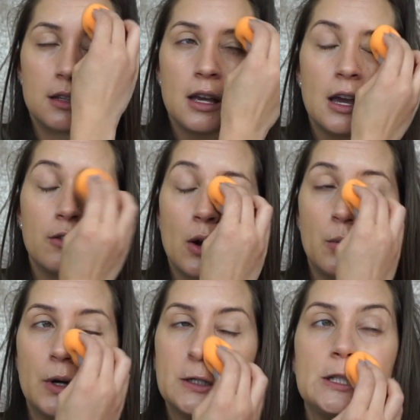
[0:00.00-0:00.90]
if y'all
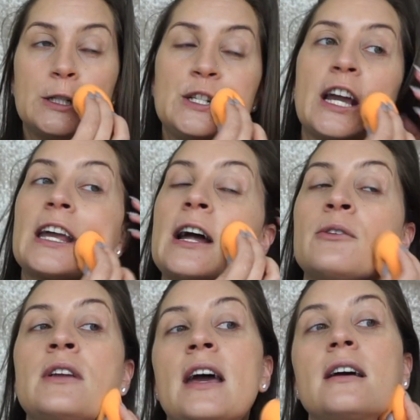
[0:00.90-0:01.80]
want to check it
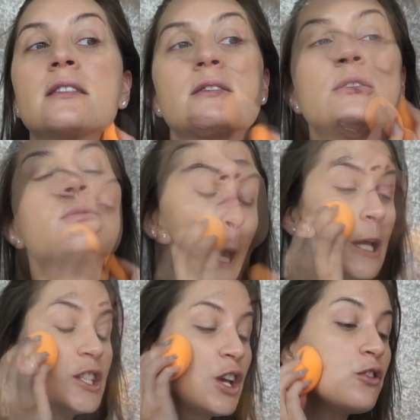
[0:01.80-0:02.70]
out next.
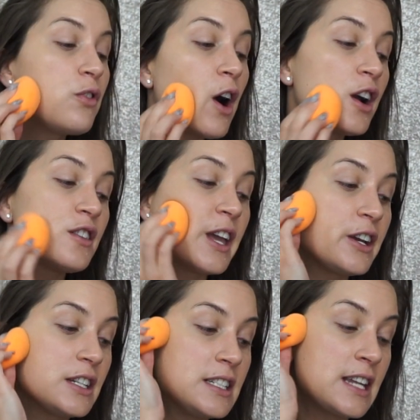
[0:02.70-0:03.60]
So far,
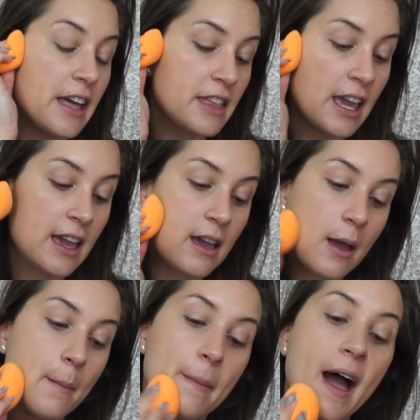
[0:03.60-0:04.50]
there is nothing
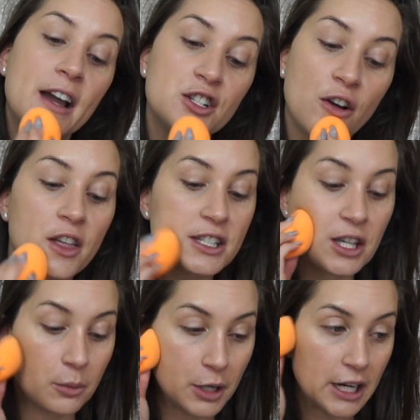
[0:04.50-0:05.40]
by Charlotte
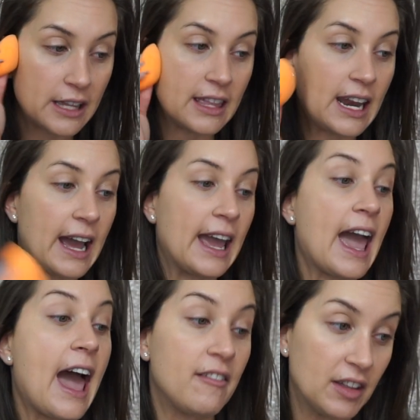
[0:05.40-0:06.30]
Tilbury that I
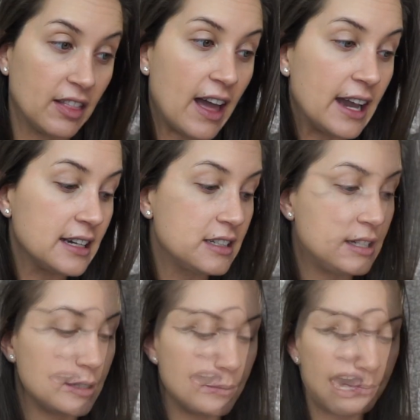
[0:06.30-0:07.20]
haven't
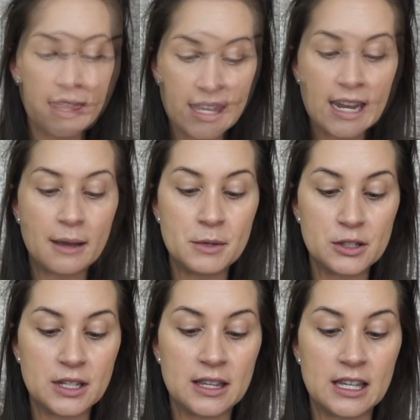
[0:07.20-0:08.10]
liked. And then I'm
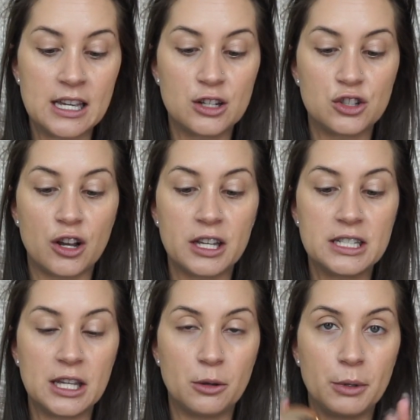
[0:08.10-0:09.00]
using the Charlotte
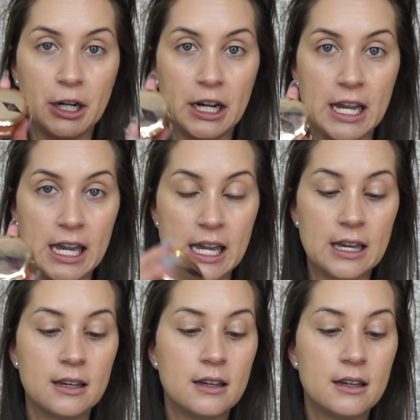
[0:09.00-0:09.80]
Tilbury